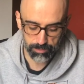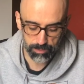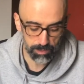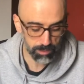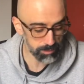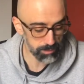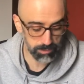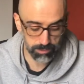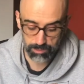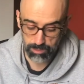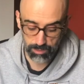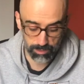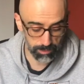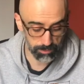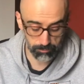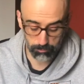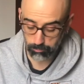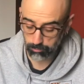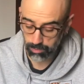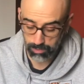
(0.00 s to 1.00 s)
it's
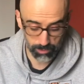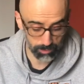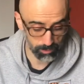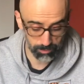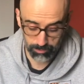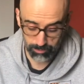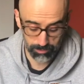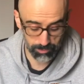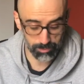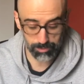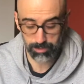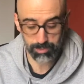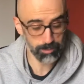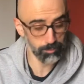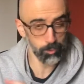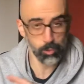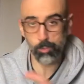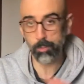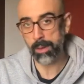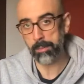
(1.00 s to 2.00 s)
well, he
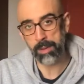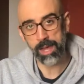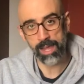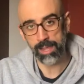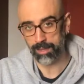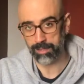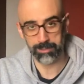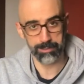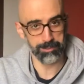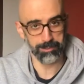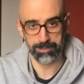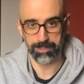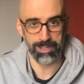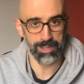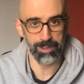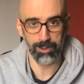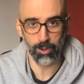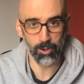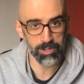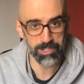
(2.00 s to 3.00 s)
blew my mind.
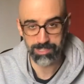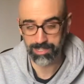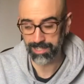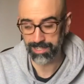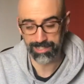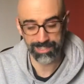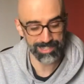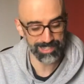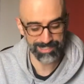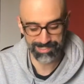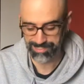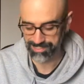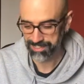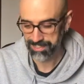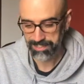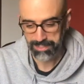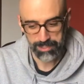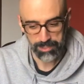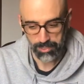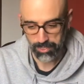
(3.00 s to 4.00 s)
Honestly,
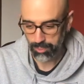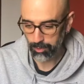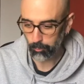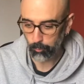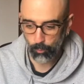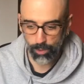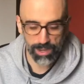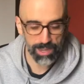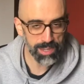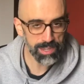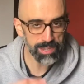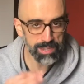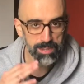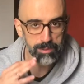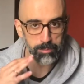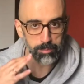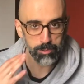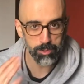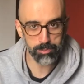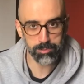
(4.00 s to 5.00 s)
the way he
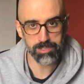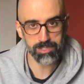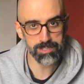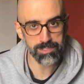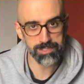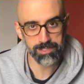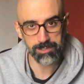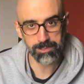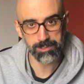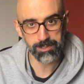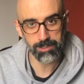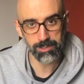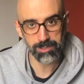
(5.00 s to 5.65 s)
approaches the